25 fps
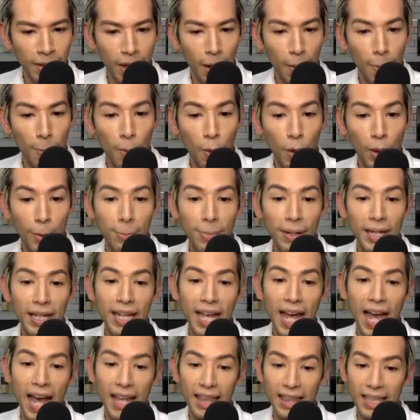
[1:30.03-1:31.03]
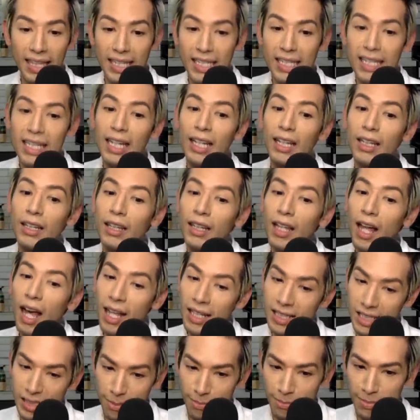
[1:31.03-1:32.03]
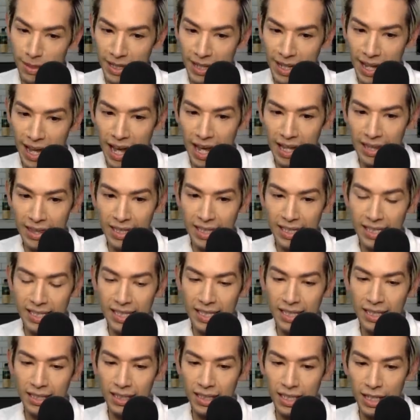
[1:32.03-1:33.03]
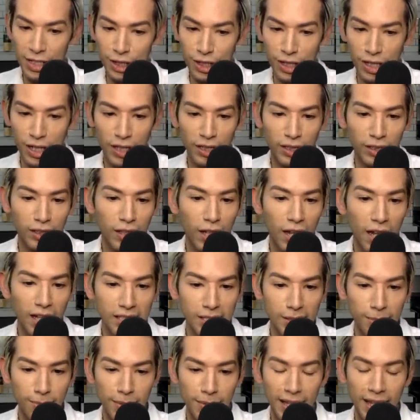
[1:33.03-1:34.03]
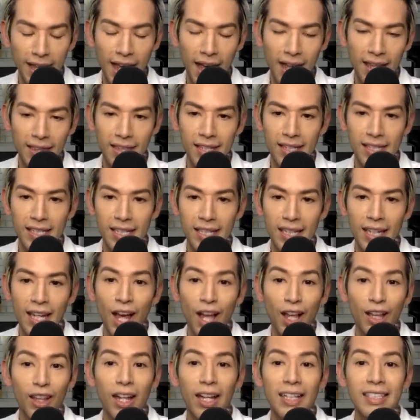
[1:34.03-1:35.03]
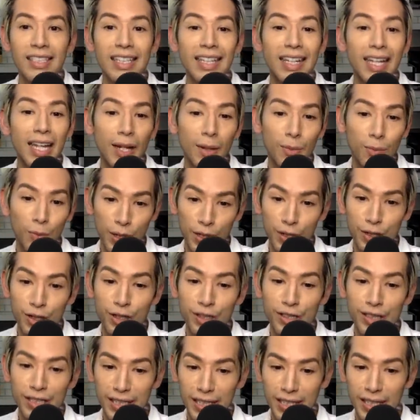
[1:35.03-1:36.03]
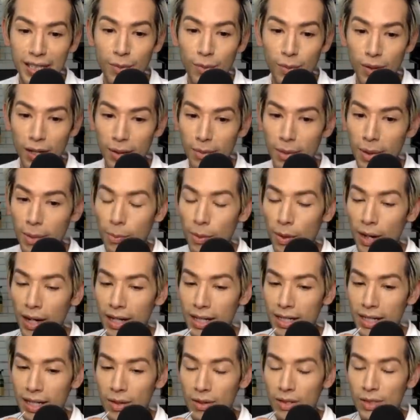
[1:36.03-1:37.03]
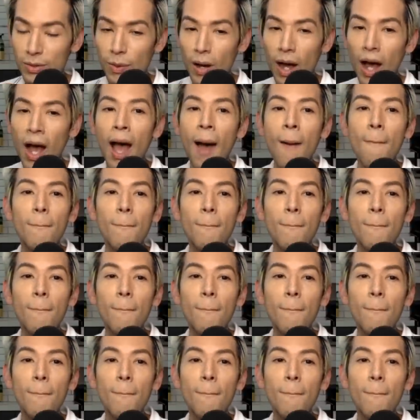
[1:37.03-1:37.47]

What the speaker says: More big Kathy tea. Lots of big Kathy tea, Alicia. Lots of big Kathy tea. Lots of Kim Richards tea that we're going to be breaking down as well.